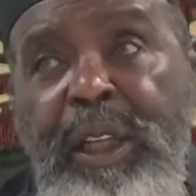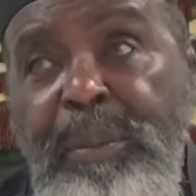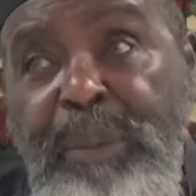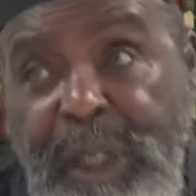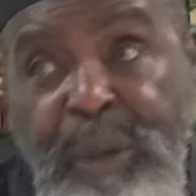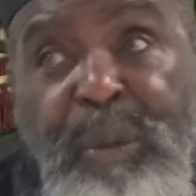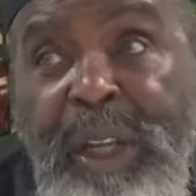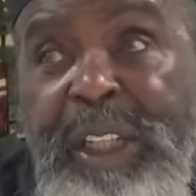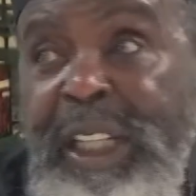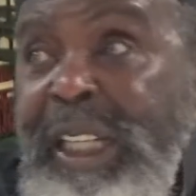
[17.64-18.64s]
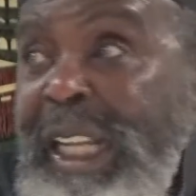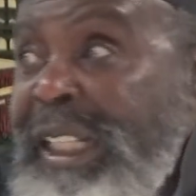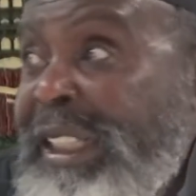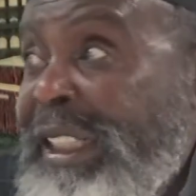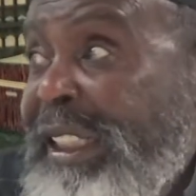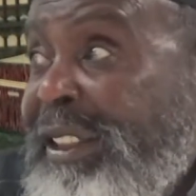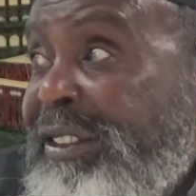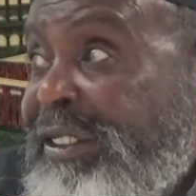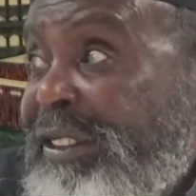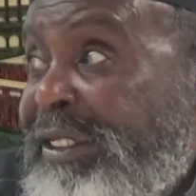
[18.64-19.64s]
But it wasn't in
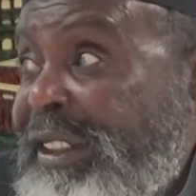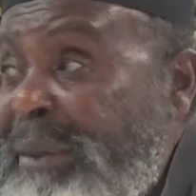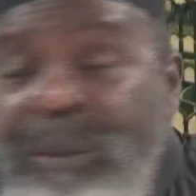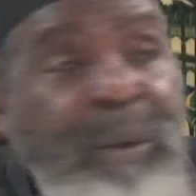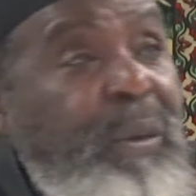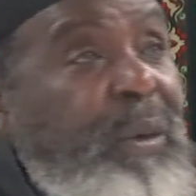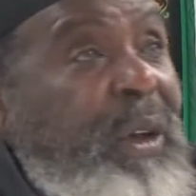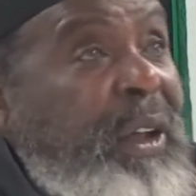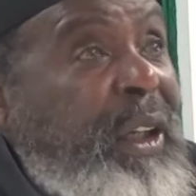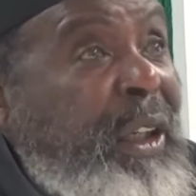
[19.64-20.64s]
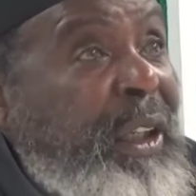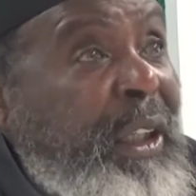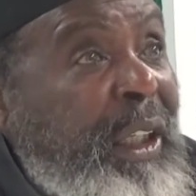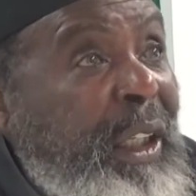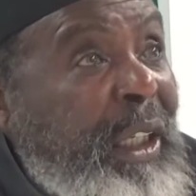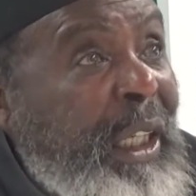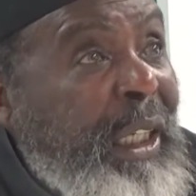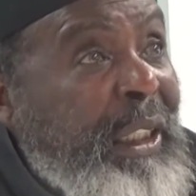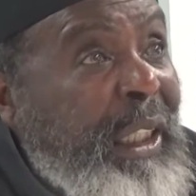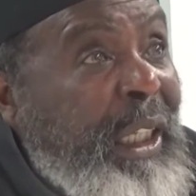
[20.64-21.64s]
1971, nothing
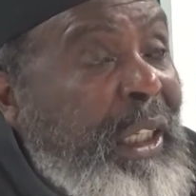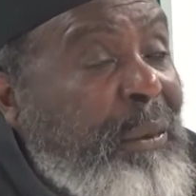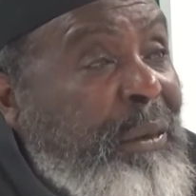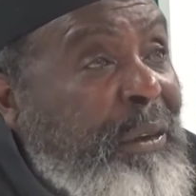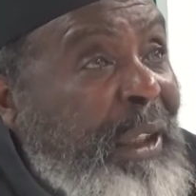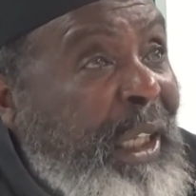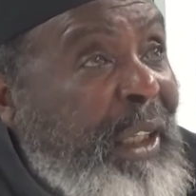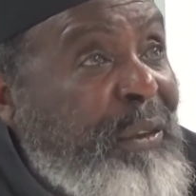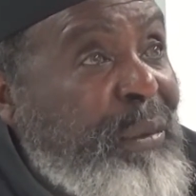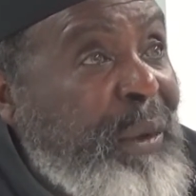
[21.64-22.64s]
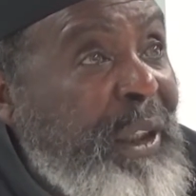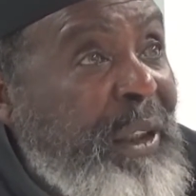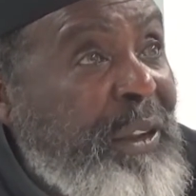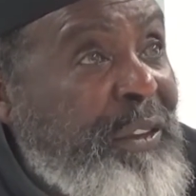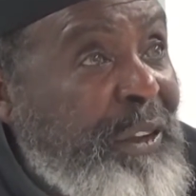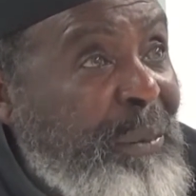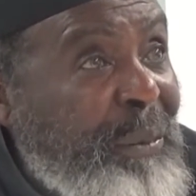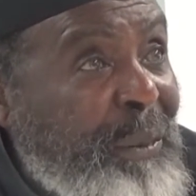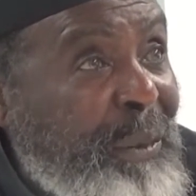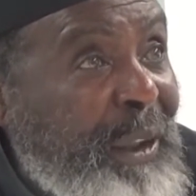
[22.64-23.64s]
like that. It was last week or
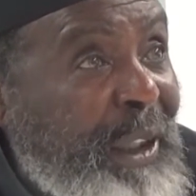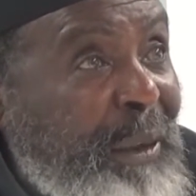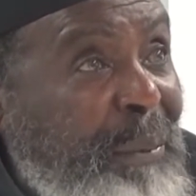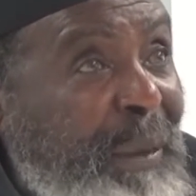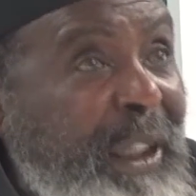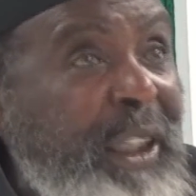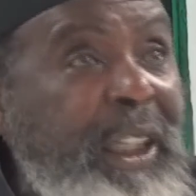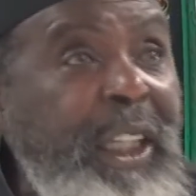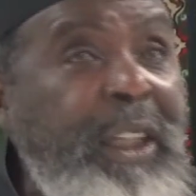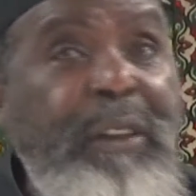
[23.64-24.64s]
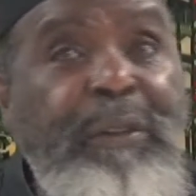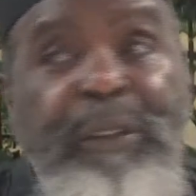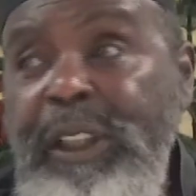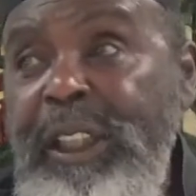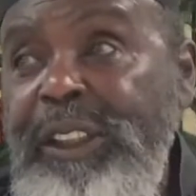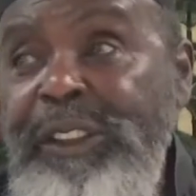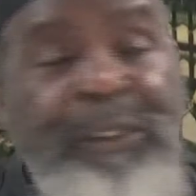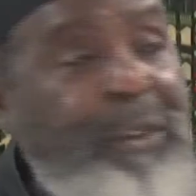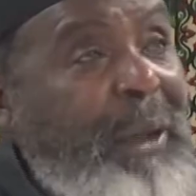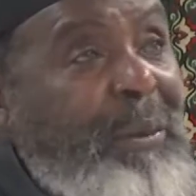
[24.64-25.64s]
something when they made it legal for niggas to
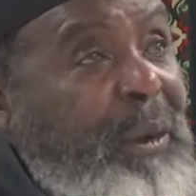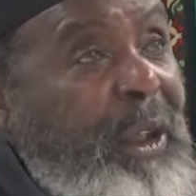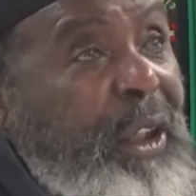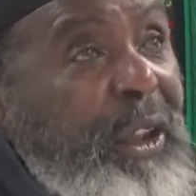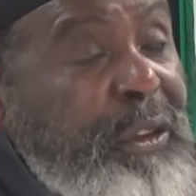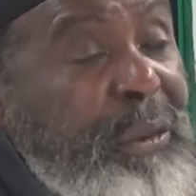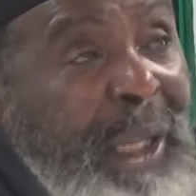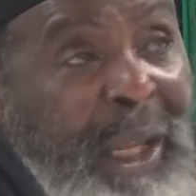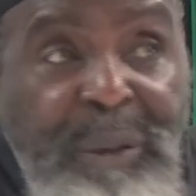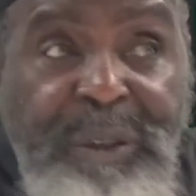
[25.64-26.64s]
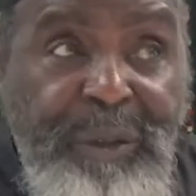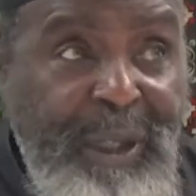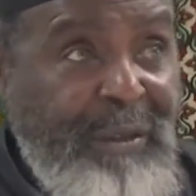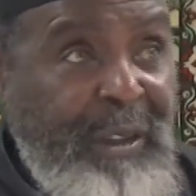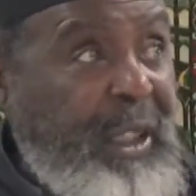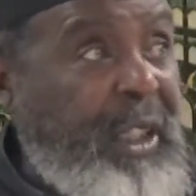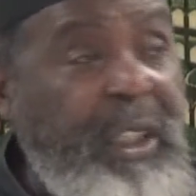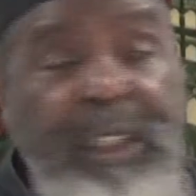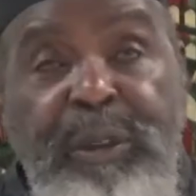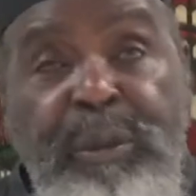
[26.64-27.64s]
travel. Because when I was traveling,
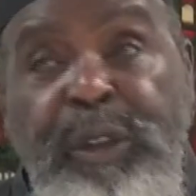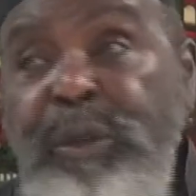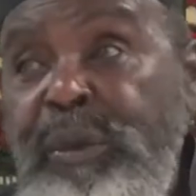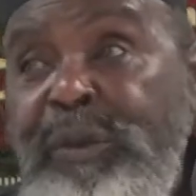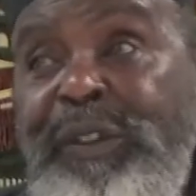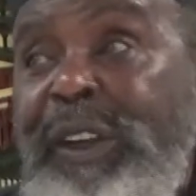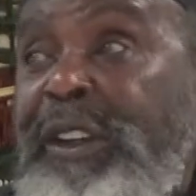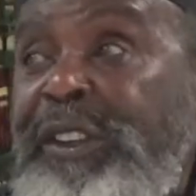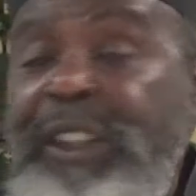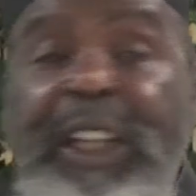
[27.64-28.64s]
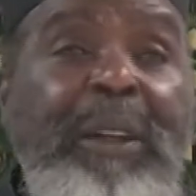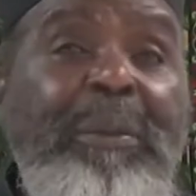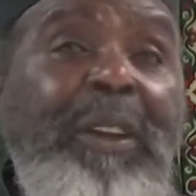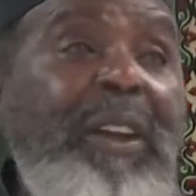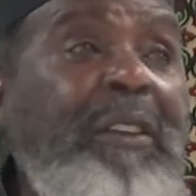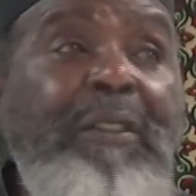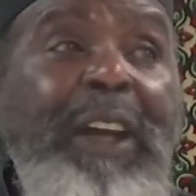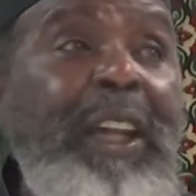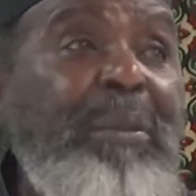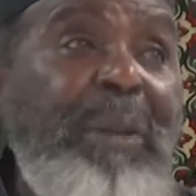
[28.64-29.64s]
you would very seldom
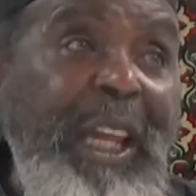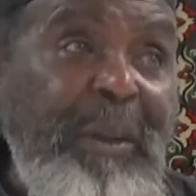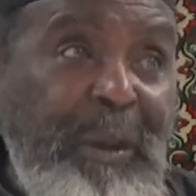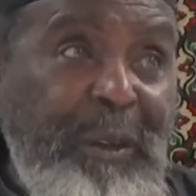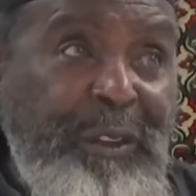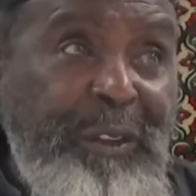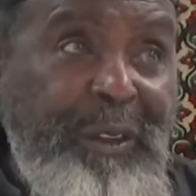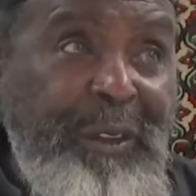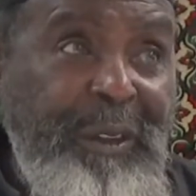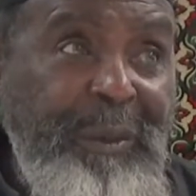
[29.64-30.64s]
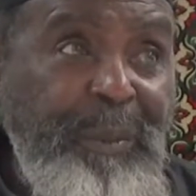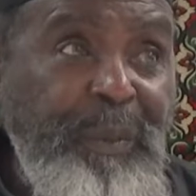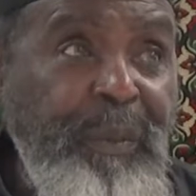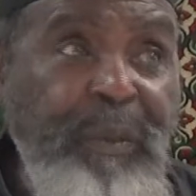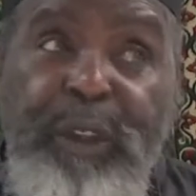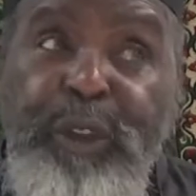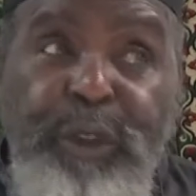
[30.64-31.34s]
find a black person. And you